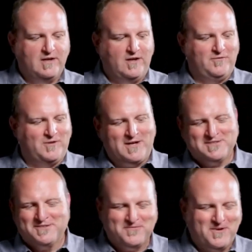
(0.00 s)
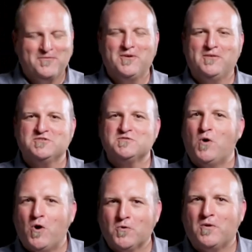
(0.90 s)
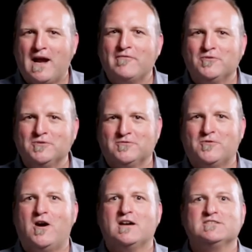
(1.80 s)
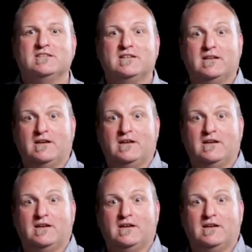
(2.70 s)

lots of small gravel and rocks and then